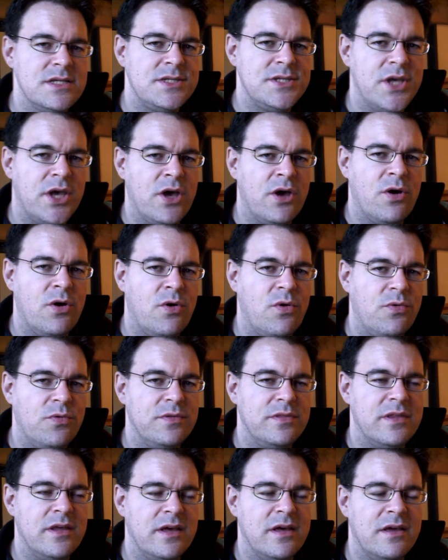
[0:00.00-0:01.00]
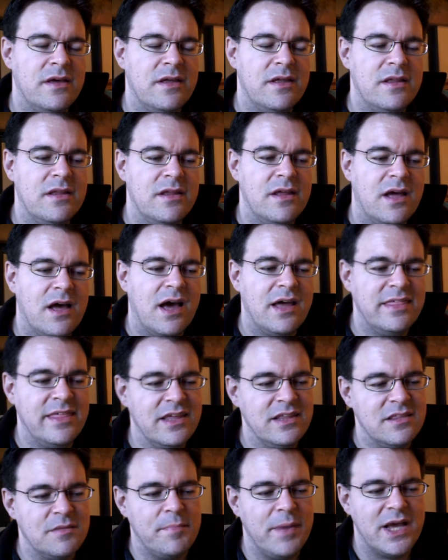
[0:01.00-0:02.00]
So I
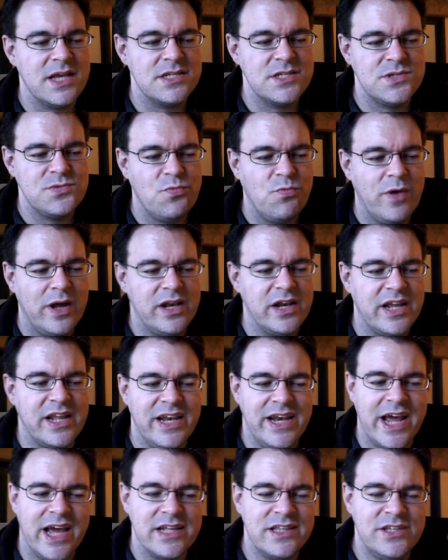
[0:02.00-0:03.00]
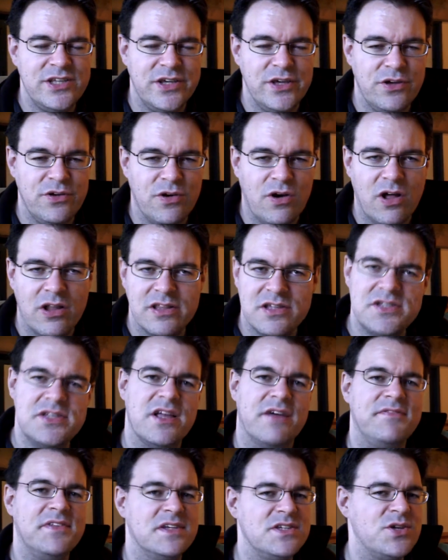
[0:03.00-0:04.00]
think the best way to connect to all the
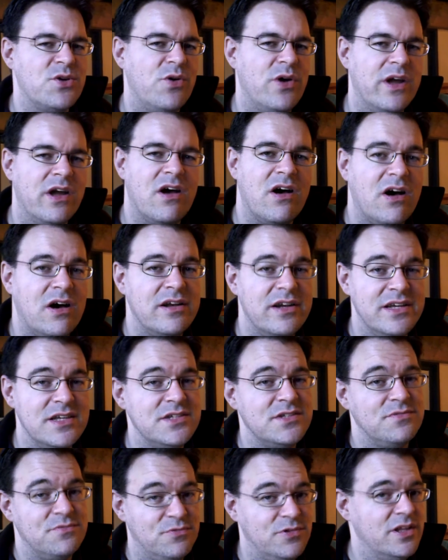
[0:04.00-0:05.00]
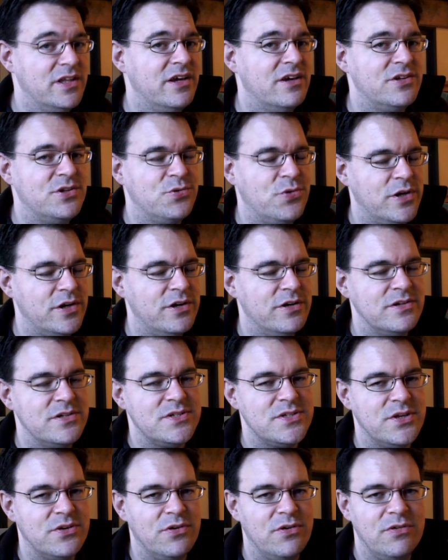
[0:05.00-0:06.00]
stuff that's going on is really on Twitter.
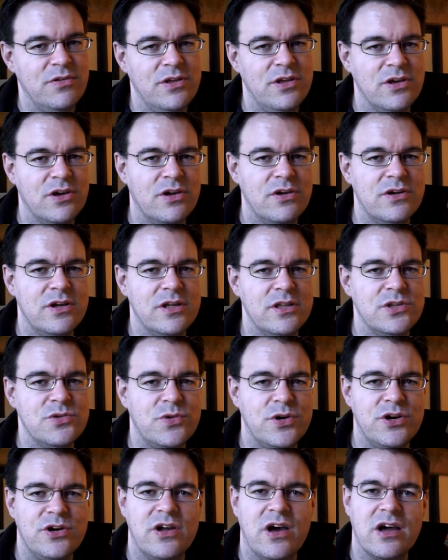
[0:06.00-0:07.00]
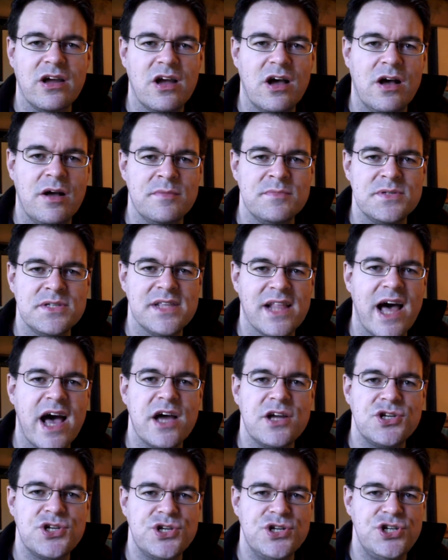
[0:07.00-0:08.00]
So you go to
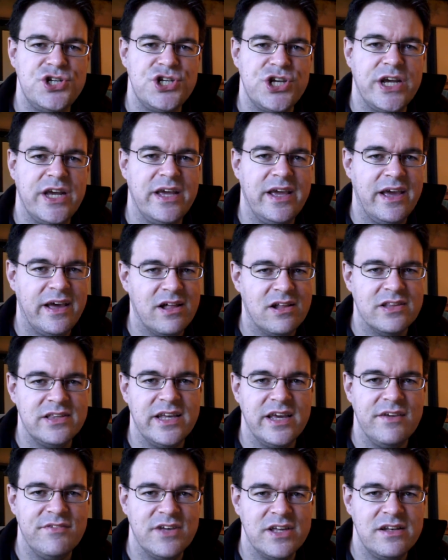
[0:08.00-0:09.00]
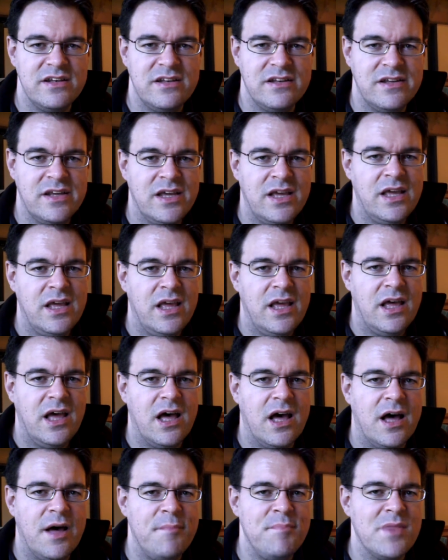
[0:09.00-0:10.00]
twitter.com/JLDavid.
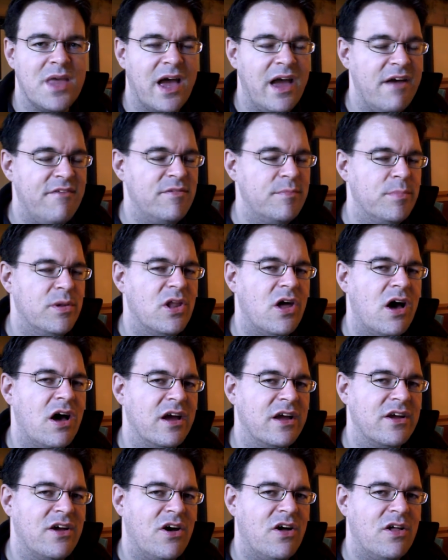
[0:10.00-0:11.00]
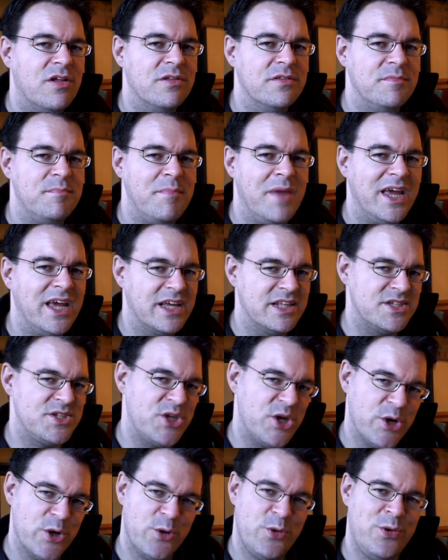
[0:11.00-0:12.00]
Mm-hmm. I have a blog called Make It
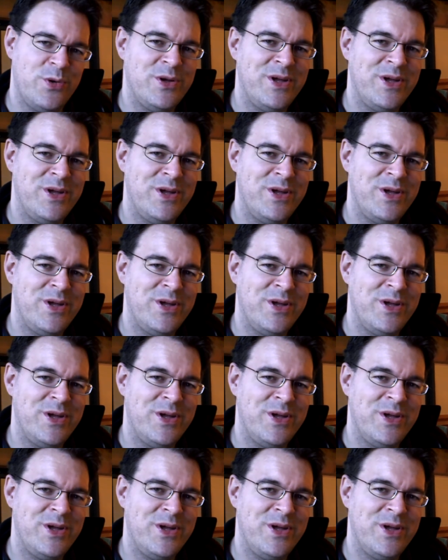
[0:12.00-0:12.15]
So.